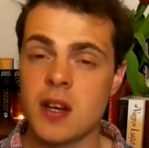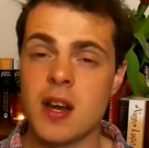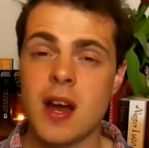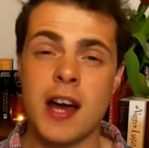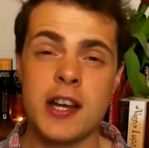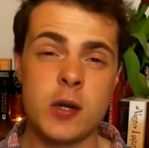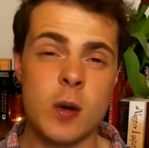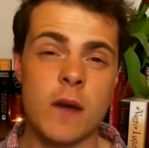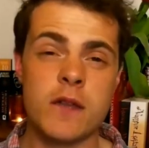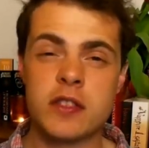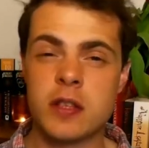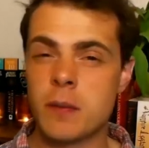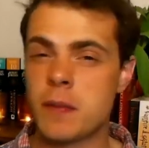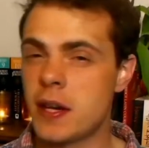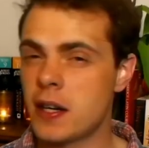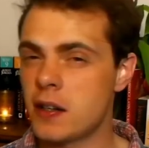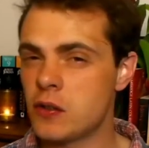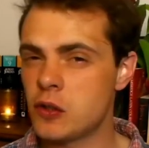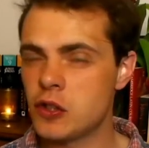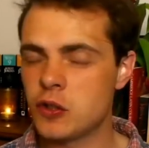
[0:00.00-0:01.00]
I do have some
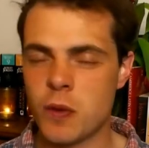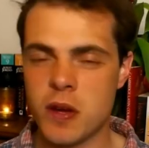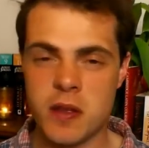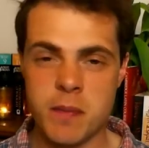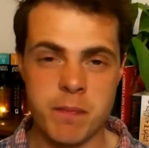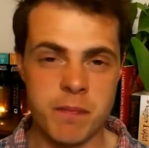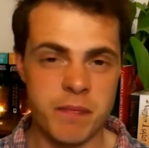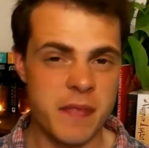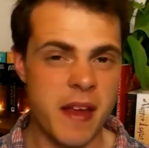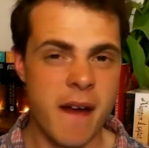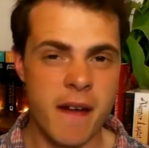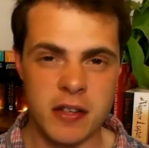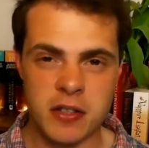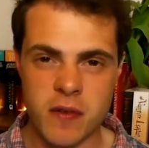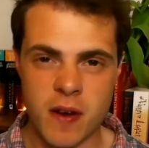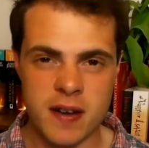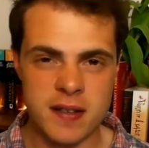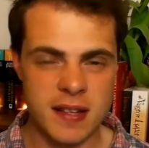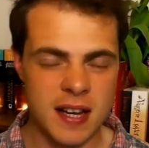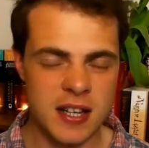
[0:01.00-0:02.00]
niggles with
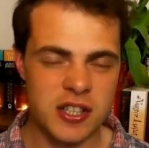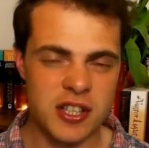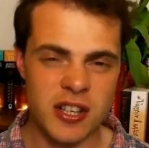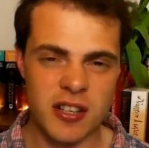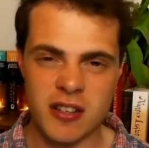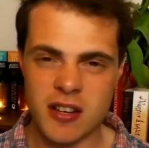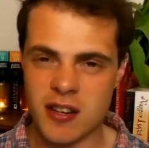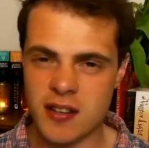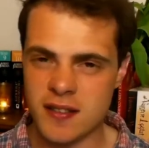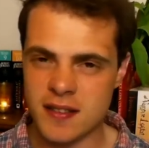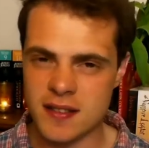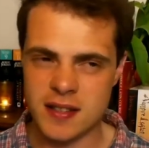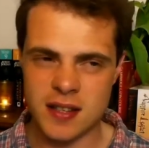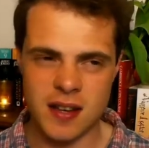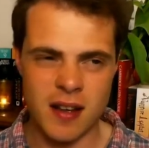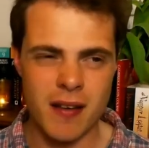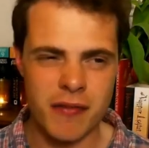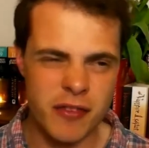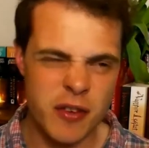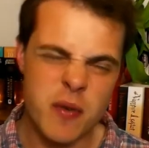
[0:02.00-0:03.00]
characterization and
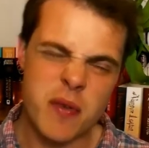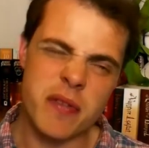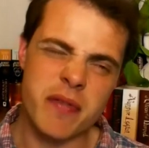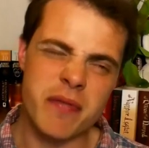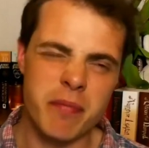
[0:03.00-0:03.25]
a few